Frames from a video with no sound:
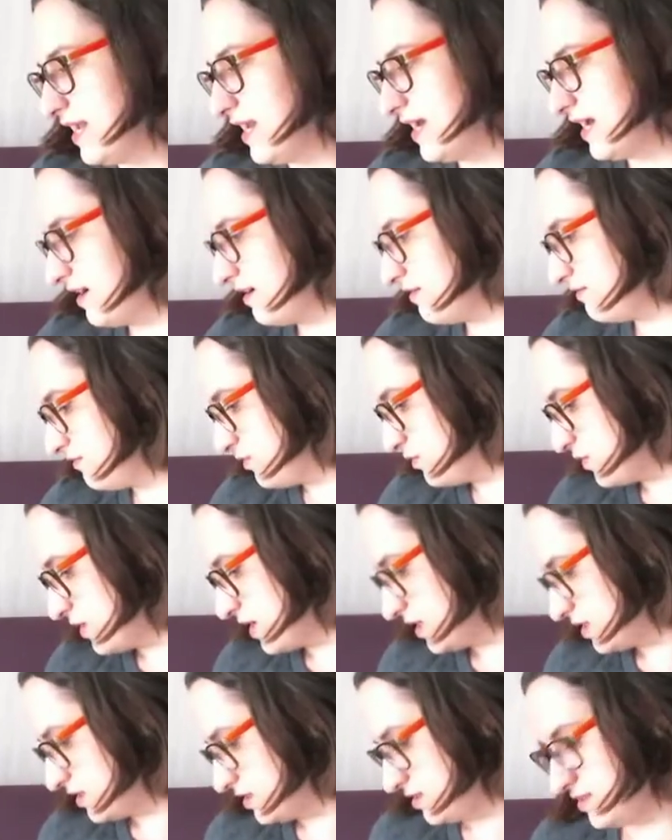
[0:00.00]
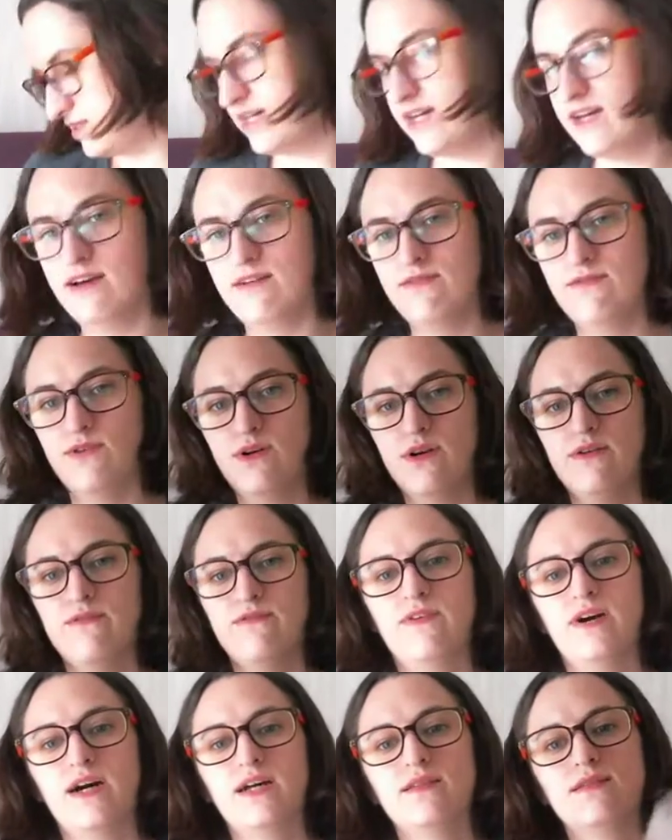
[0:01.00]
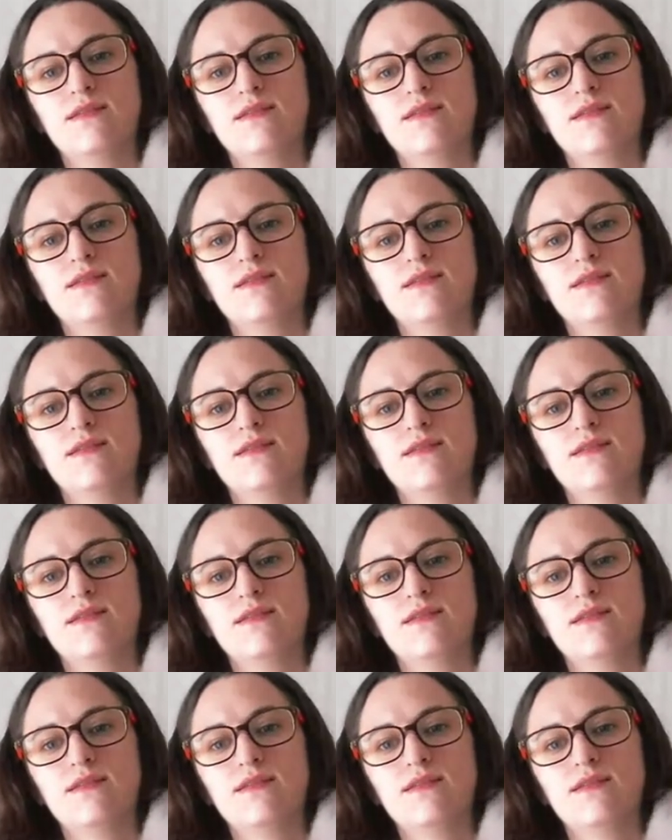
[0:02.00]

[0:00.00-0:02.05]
I have all of that